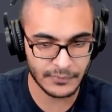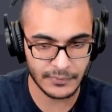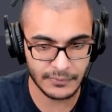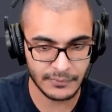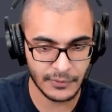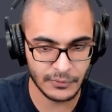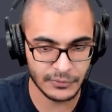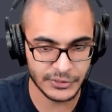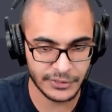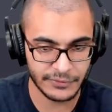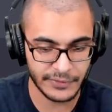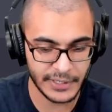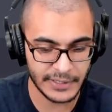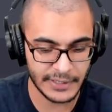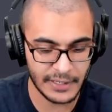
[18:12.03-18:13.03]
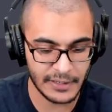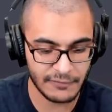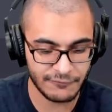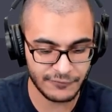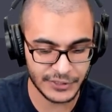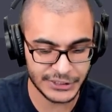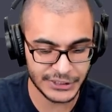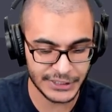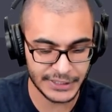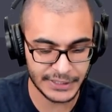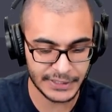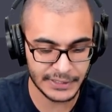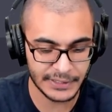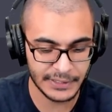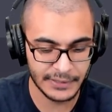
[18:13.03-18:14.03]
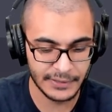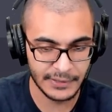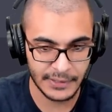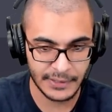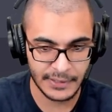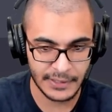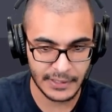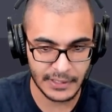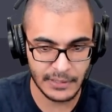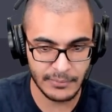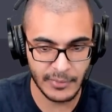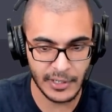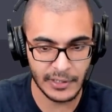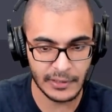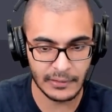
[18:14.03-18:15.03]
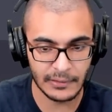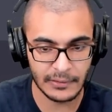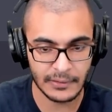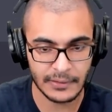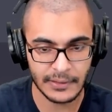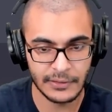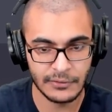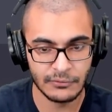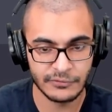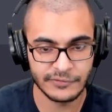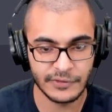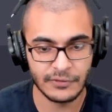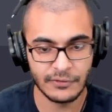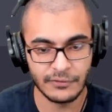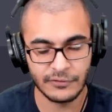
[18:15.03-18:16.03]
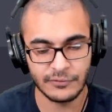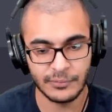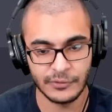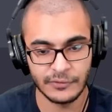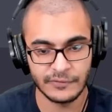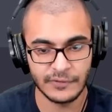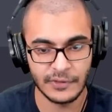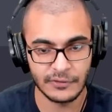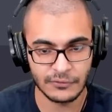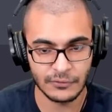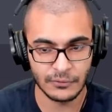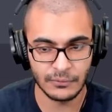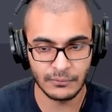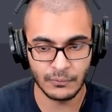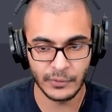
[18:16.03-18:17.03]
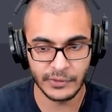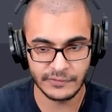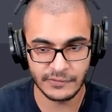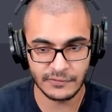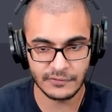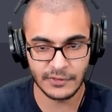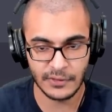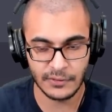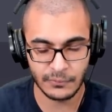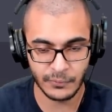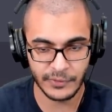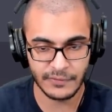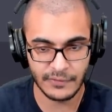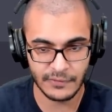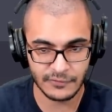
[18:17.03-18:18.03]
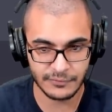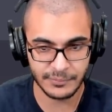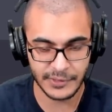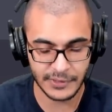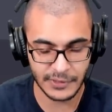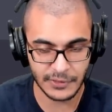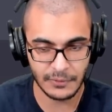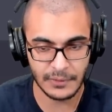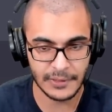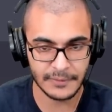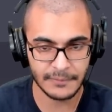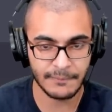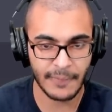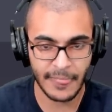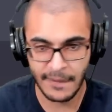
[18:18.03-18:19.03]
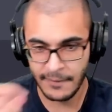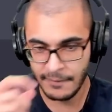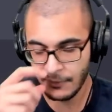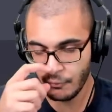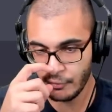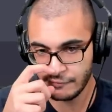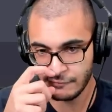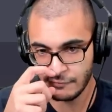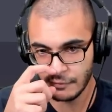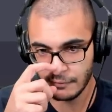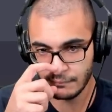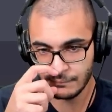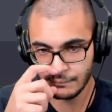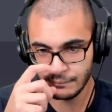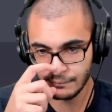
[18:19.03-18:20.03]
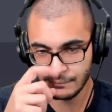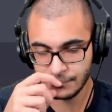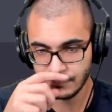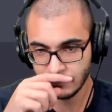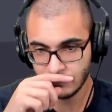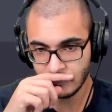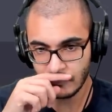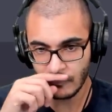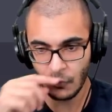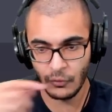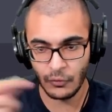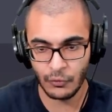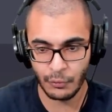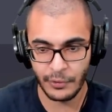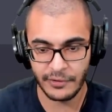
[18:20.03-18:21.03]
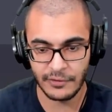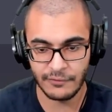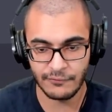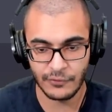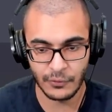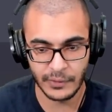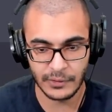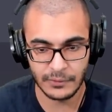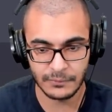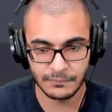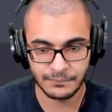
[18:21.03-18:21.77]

you know, generate a phishing email, and you'll see the response here. So once it's done with this particular question or query, if you will,